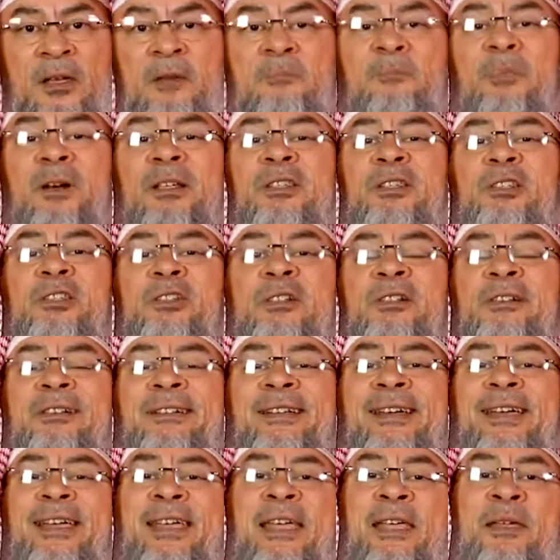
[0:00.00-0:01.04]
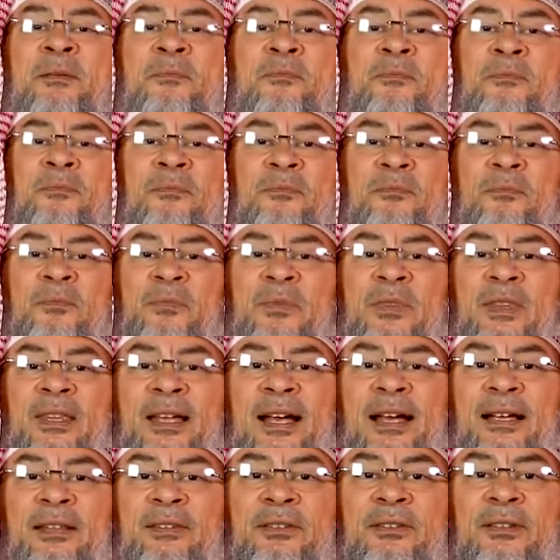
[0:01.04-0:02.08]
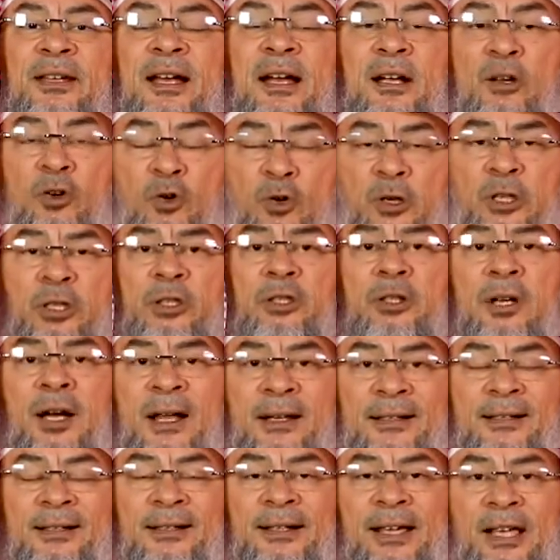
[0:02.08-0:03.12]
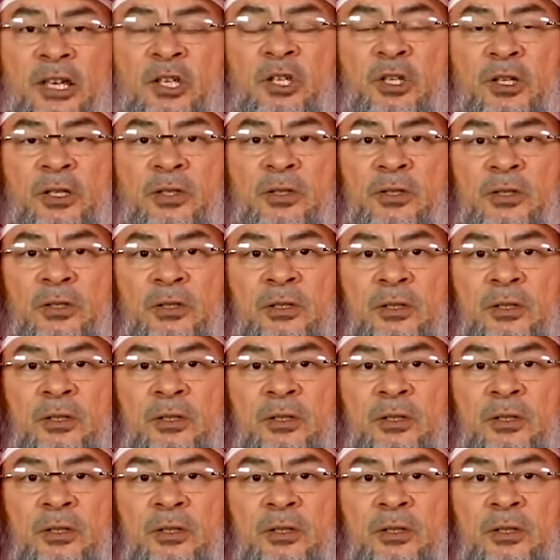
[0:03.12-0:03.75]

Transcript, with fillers: But to claim that, according to calculations,